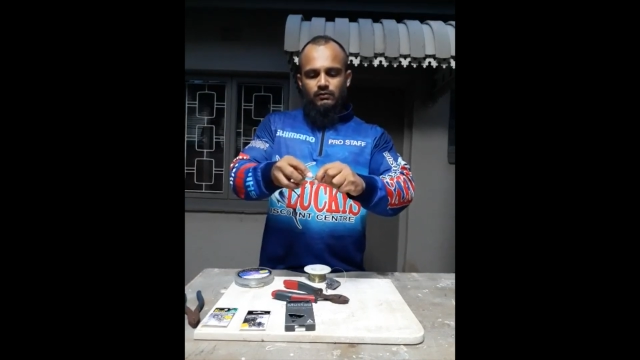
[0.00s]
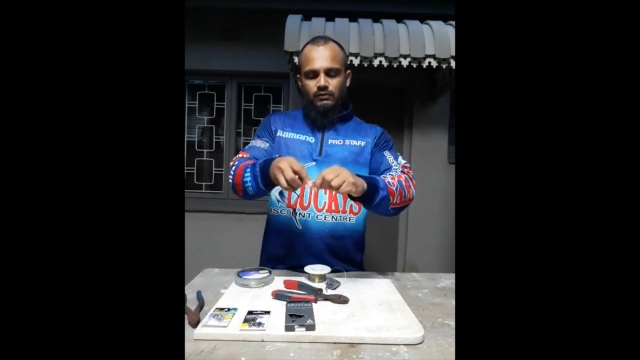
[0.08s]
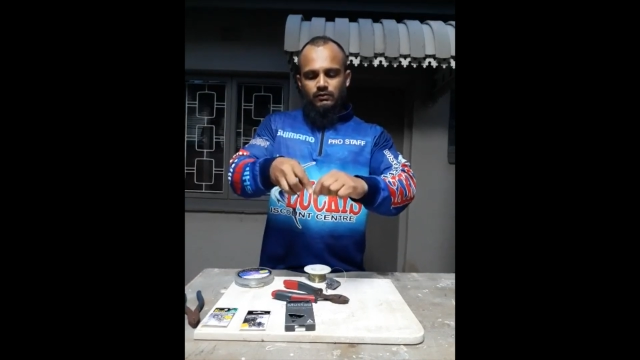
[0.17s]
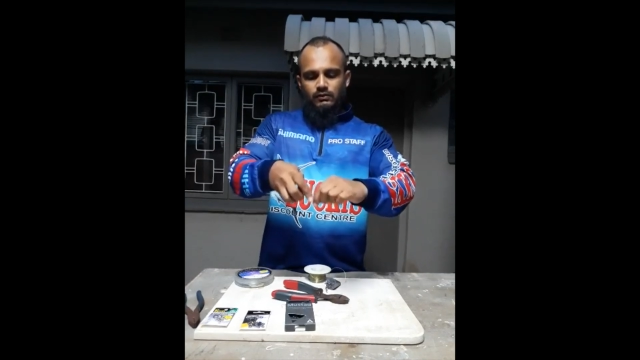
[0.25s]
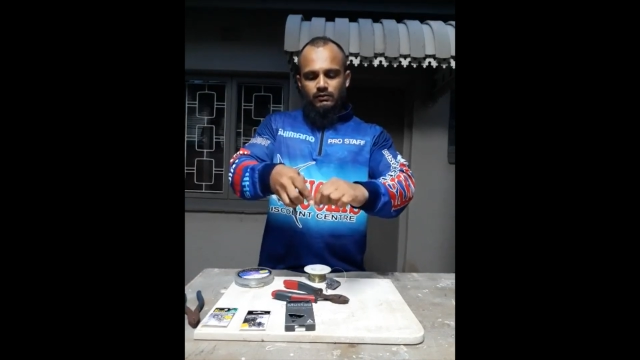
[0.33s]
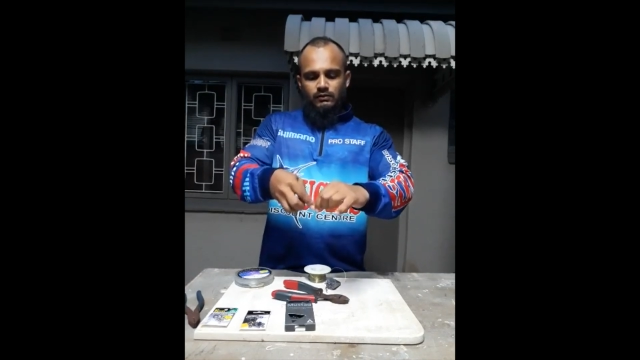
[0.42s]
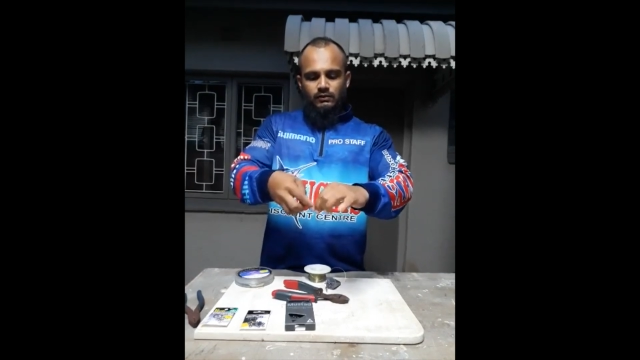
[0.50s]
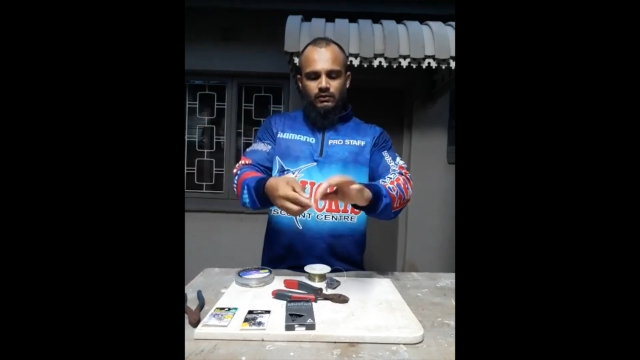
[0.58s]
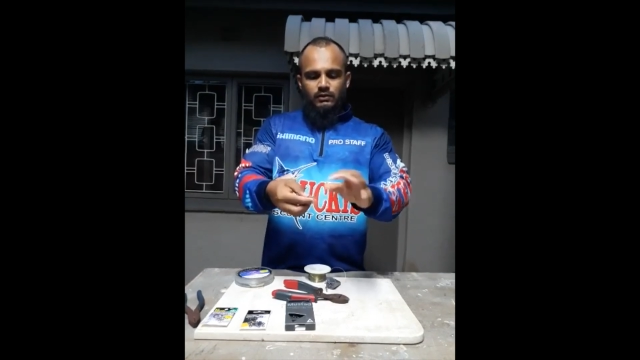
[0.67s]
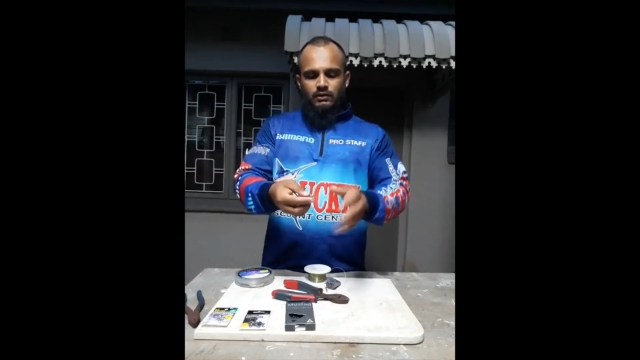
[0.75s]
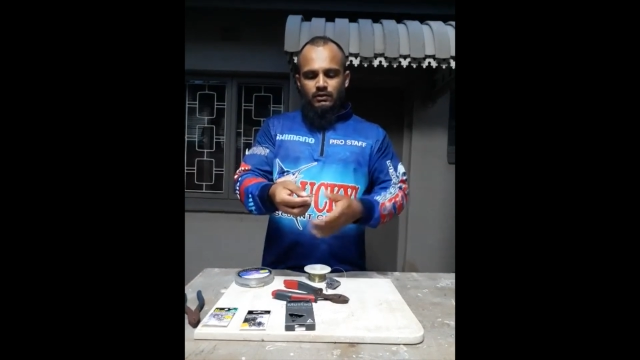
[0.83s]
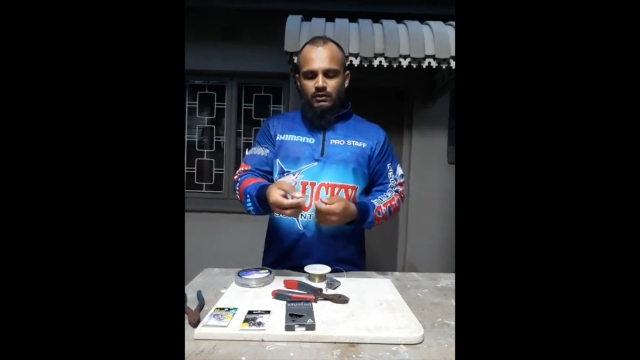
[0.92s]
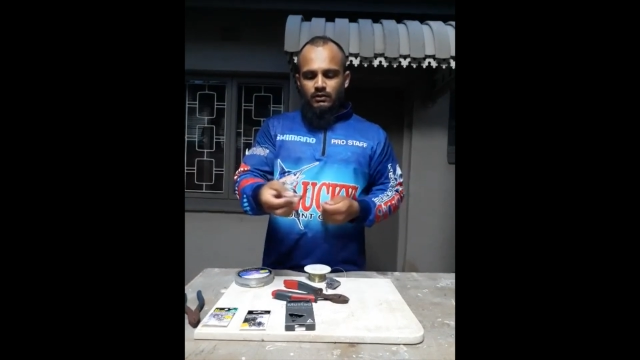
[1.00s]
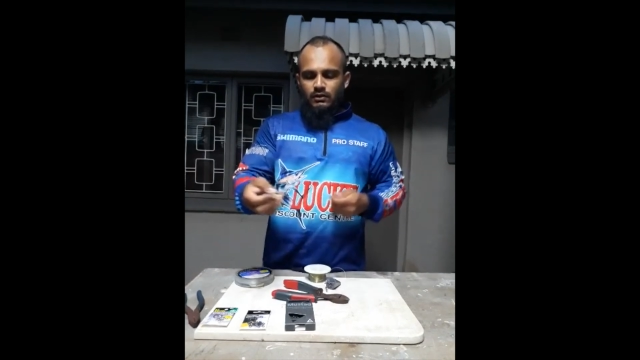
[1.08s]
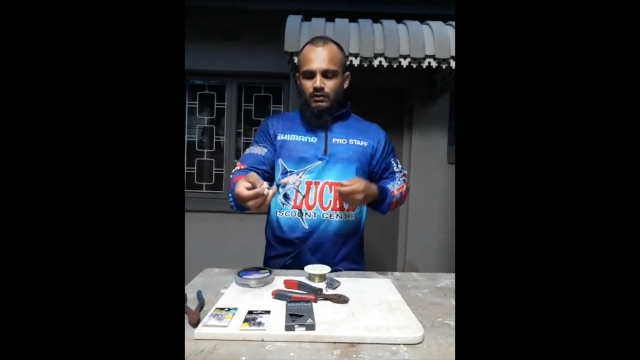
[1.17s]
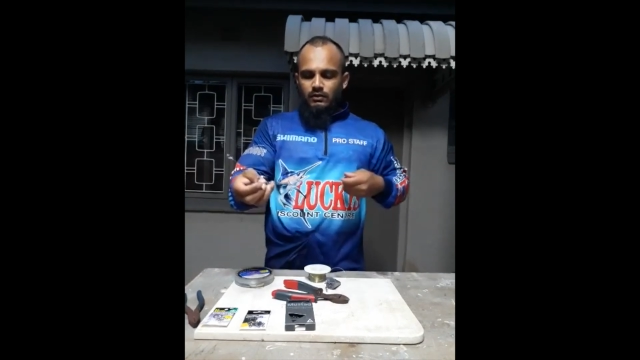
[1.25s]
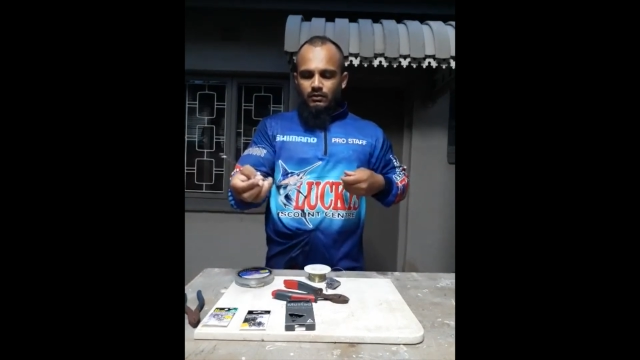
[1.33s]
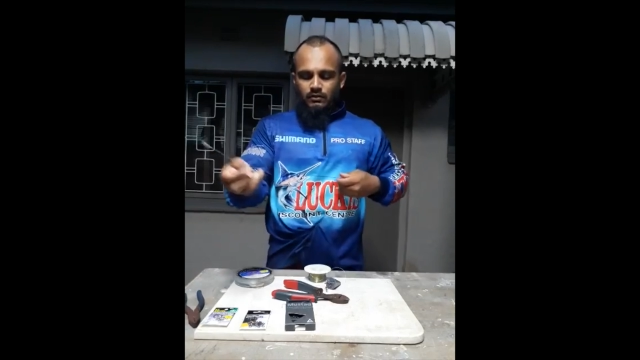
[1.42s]

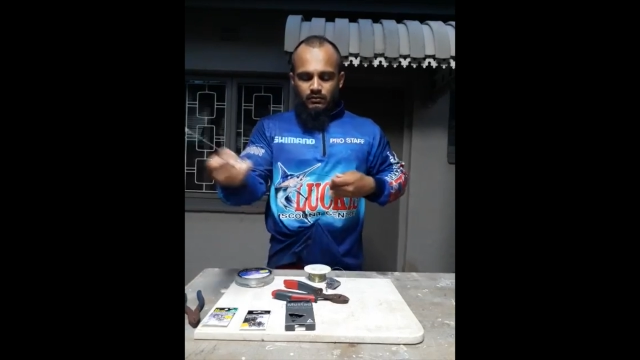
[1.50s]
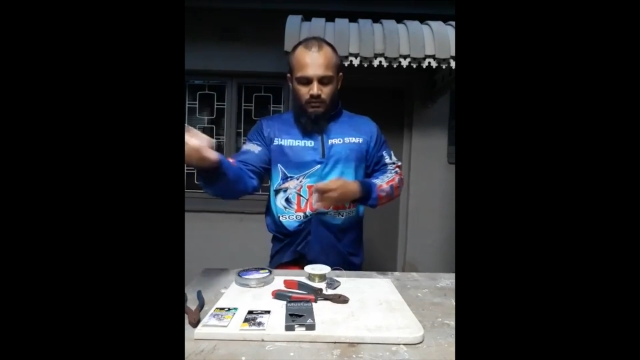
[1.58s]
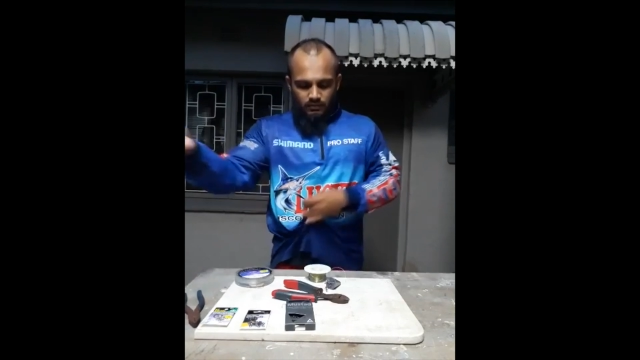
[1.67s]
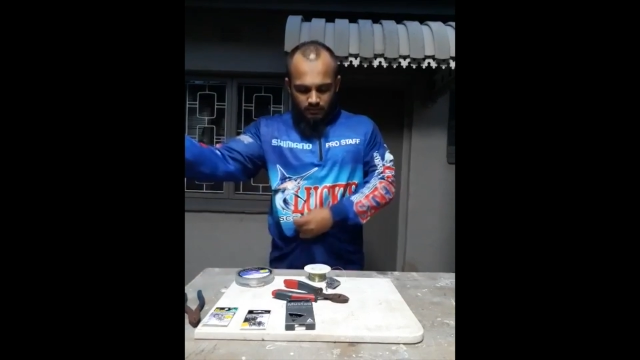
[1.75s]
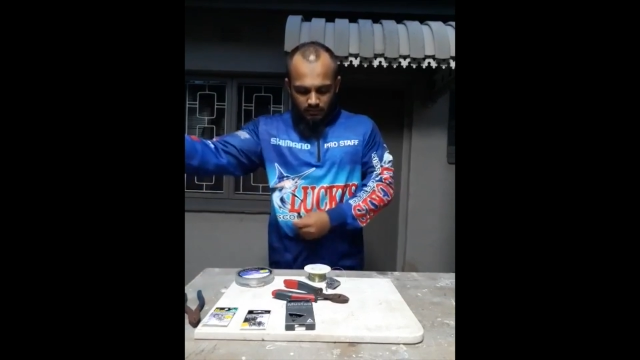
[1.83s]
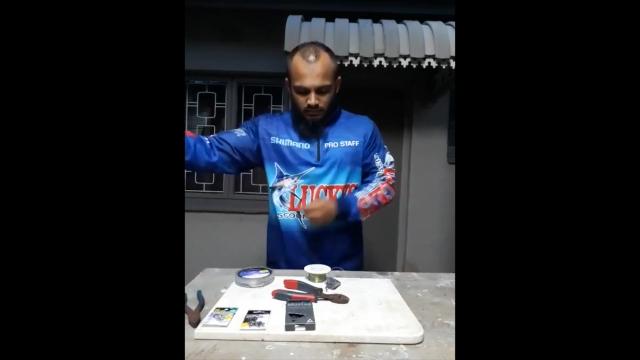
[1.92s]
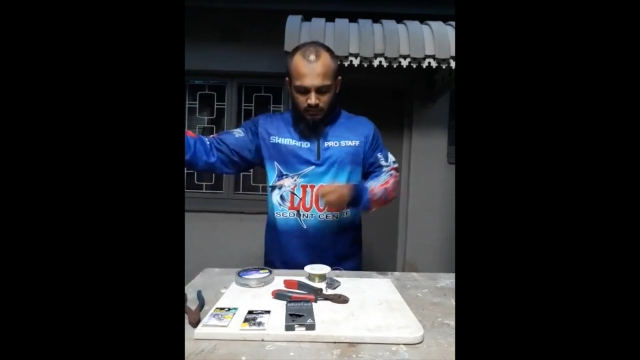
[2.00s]
(silence)